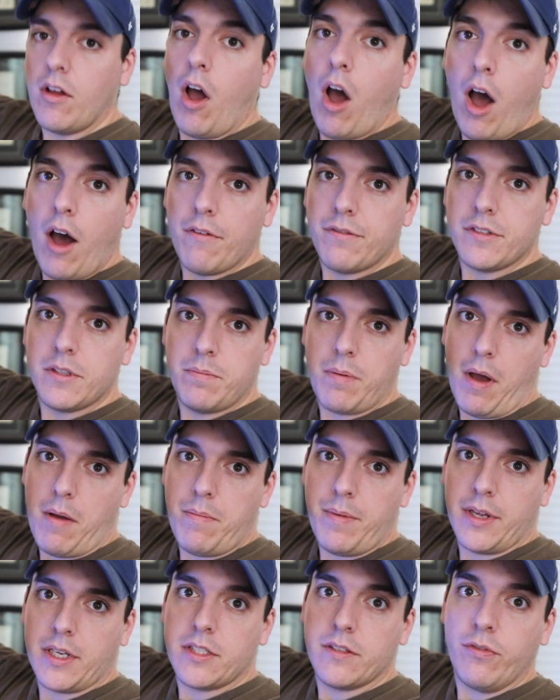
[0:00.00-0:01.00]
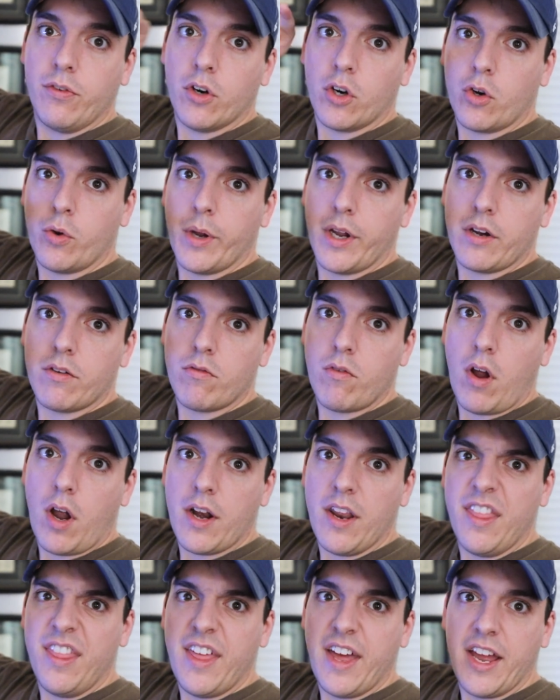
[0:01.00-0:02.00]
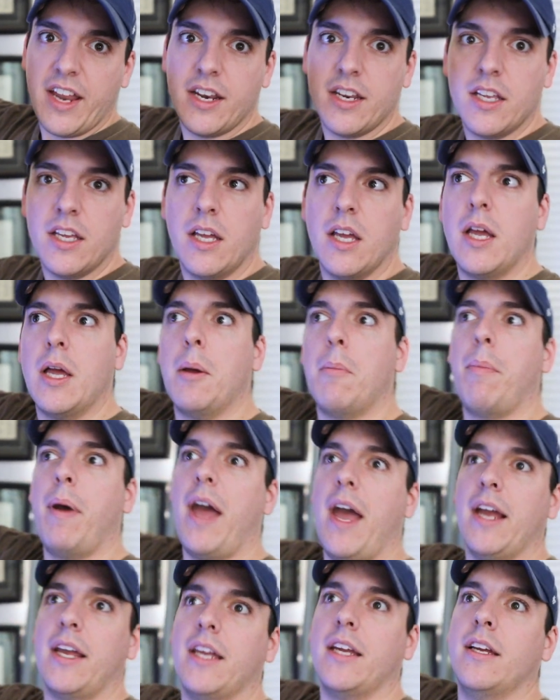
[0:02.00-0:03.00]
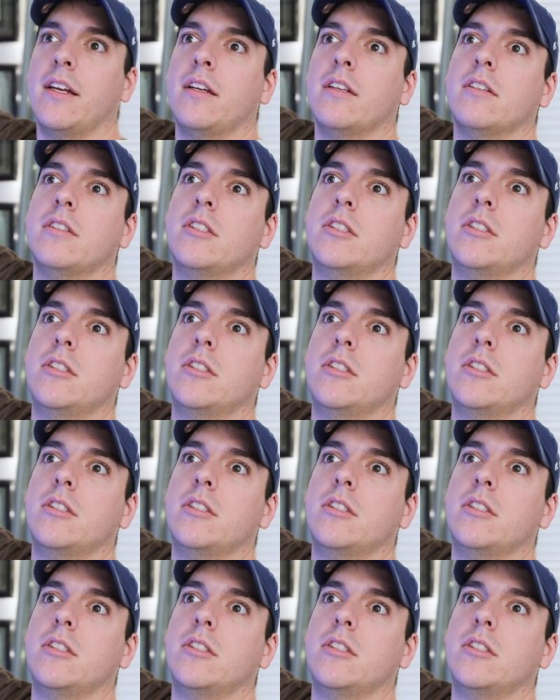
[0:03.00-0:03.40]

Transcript: Off to Publix for a quick run, then packing,